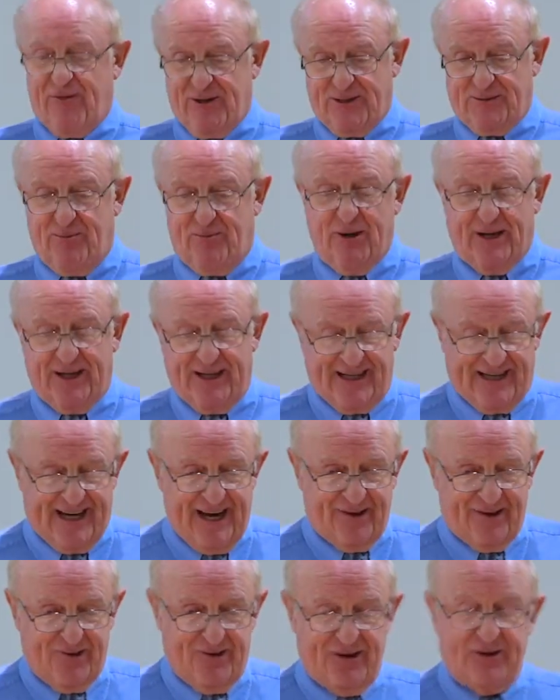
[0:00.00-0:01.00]
was putting
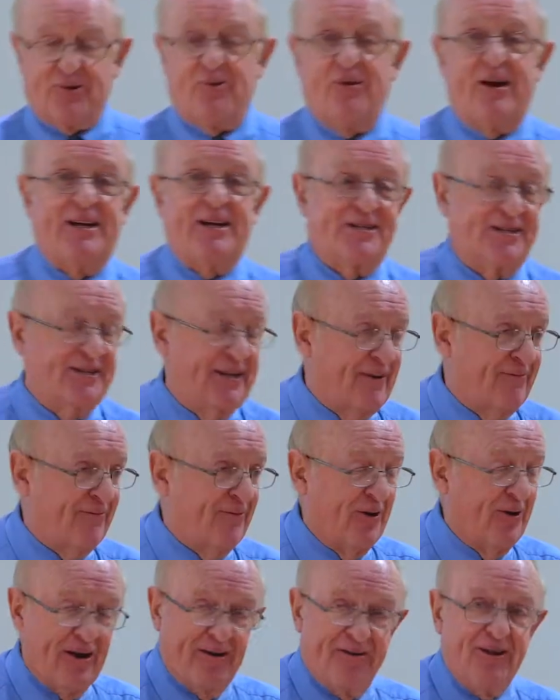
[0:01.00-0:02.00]
together a train set
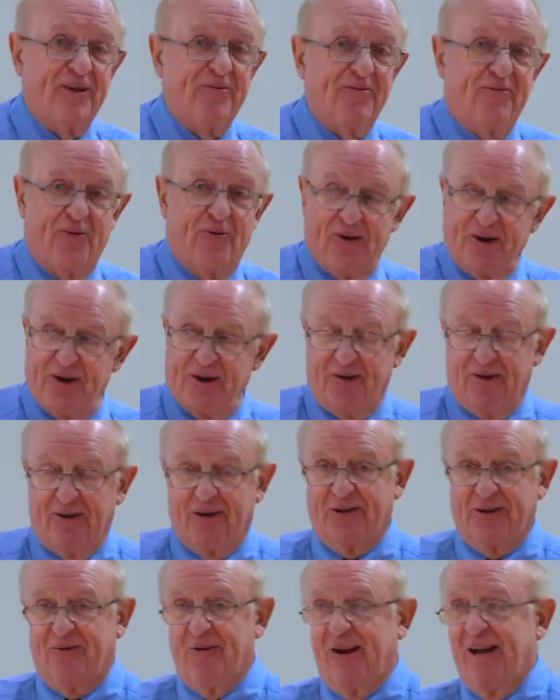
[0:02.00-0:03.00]
for our then
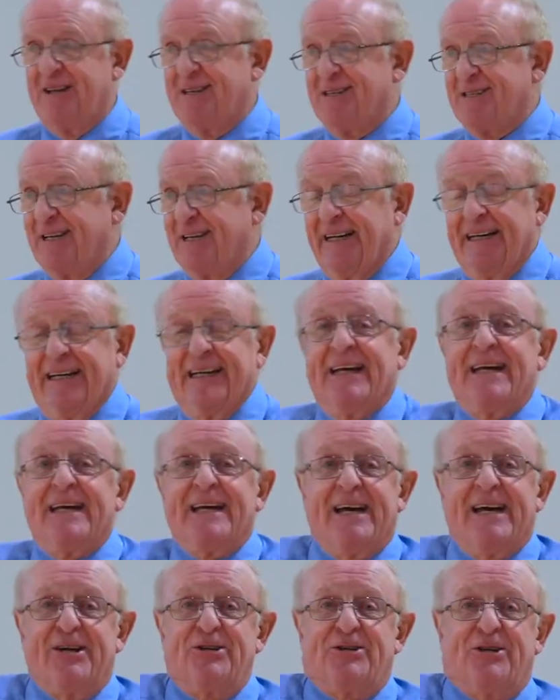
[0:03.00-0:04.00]
4-year-old grandson,
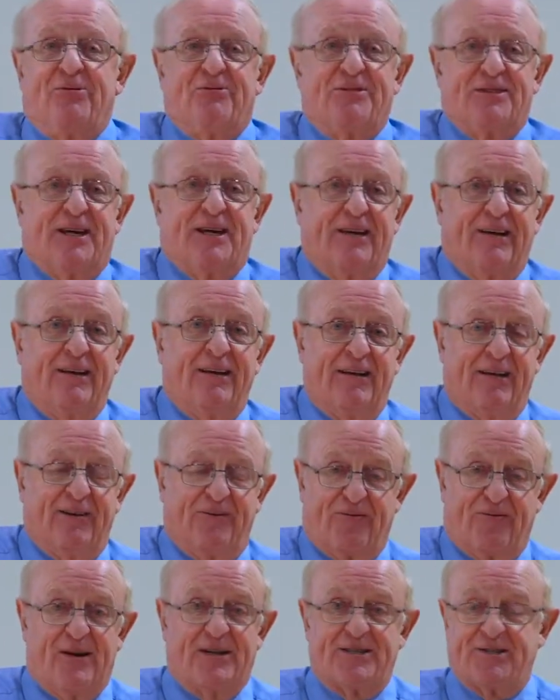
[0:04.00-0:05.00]
and she was getting a little
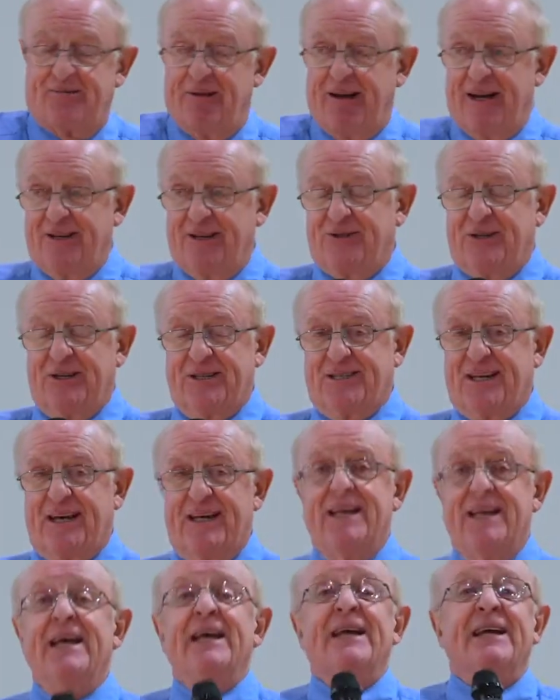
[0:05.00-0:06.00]
frustrated. She
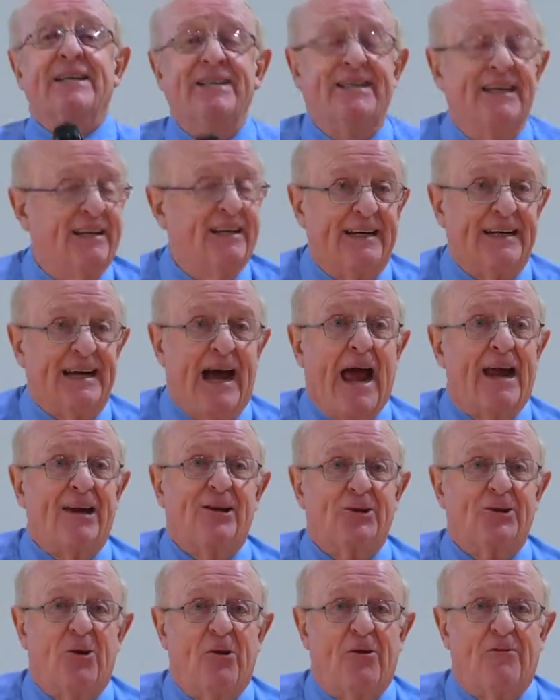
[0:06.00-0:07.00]
said, Dylan, I
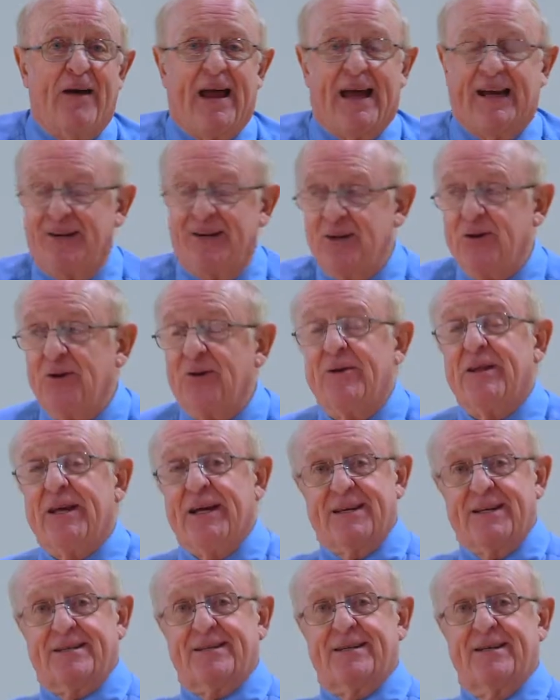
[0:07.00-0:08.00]
don't know if I can do
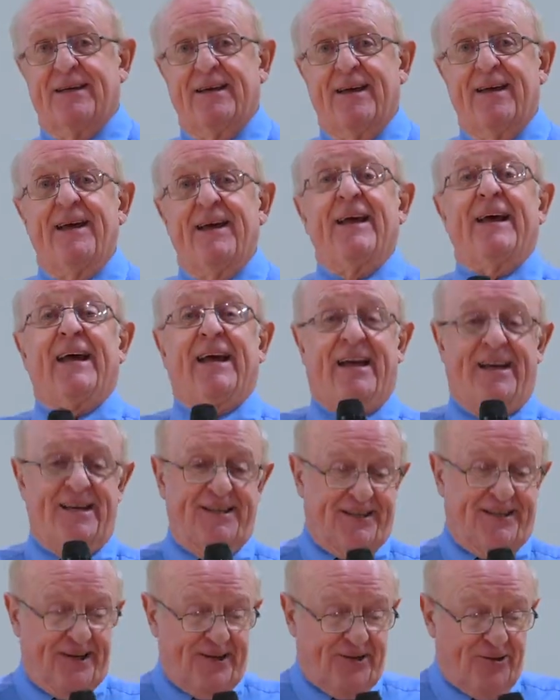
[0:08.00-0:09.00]
this. He
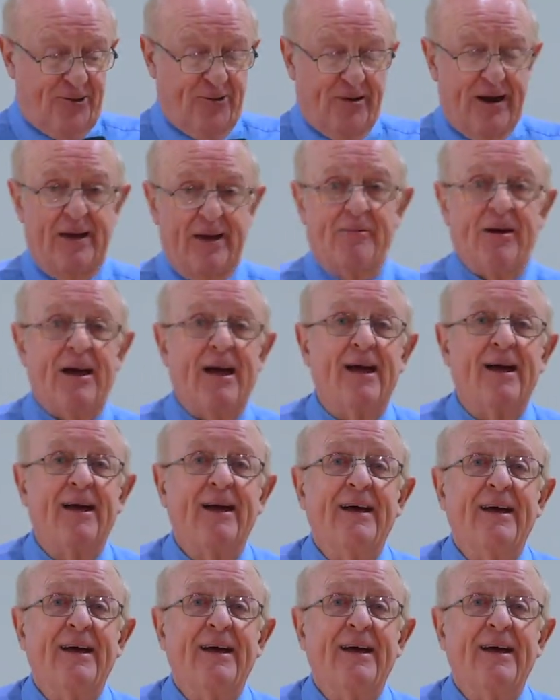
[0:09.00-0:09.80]
said, Grandma,